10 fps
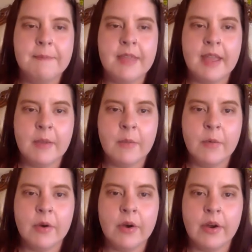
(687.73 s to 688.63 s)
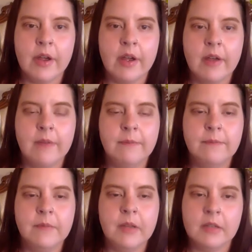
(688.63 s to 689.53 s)
They were
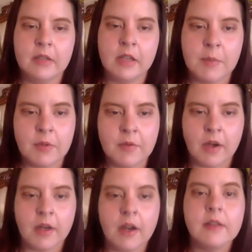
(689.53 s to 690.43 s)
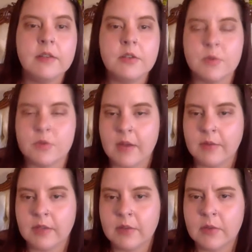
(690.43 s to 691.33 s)
a couple of archaeologists were
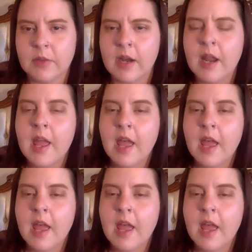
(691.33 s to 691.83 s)
traveling through there,